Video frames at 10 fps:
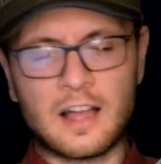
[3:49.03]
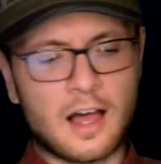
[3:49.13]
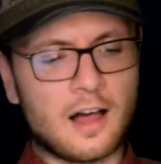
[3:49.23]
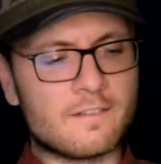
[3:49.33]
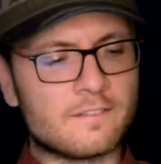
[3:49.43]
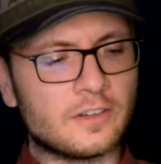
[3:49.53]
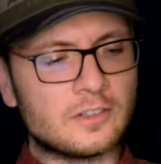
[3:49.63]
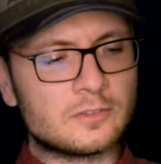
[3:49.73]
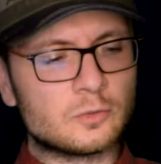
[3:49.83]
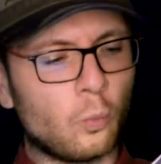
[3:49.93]
of
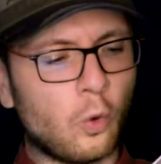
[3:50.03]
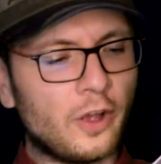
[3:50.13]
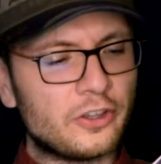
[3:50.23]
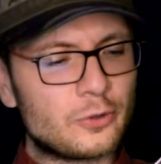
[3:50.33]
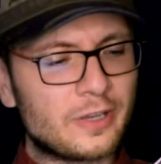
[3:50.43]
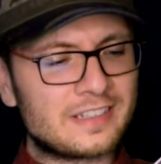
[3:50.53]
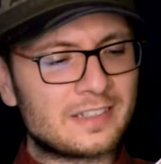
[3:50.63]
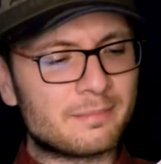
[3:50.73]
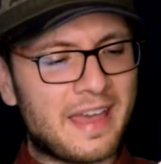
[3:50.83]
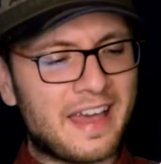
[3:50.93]
what you can
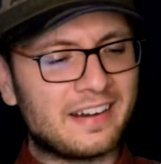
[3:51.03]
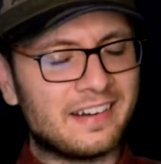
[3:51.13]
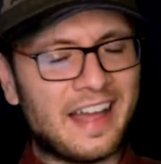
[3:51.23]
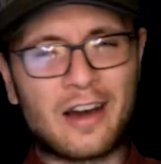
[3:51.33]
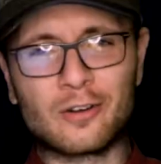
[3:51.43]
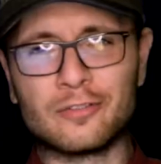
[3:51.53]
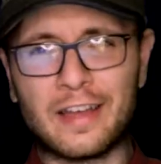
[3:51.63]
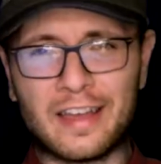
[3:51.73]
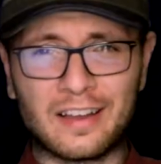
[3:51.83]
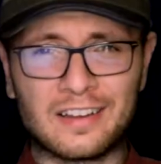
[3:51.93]
demand out of
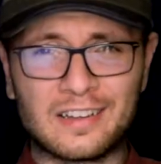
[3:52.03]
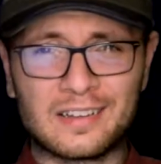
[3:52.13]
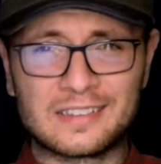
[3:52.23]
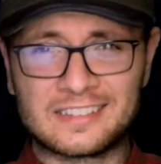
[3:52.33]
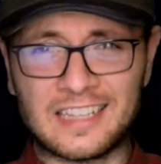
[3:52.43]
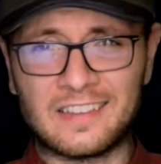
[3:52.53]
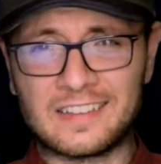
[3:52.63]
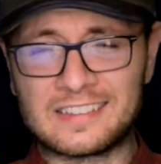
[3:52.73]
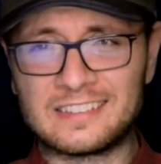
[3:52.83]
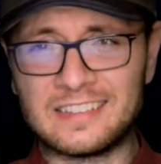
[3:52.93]
a
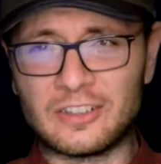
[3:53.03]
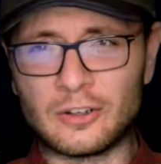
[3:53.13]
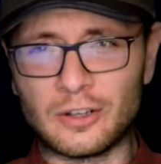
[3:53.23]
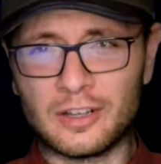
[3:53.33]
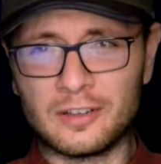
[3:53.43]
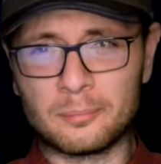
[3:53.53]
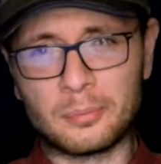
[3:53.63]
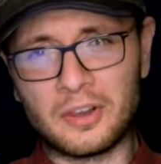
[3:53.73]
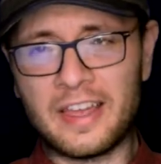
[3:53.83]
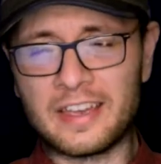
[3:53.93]
stainless steel
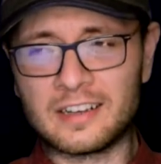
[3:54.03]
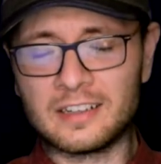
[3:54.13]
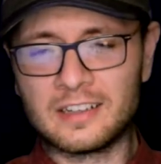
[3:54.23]
blade,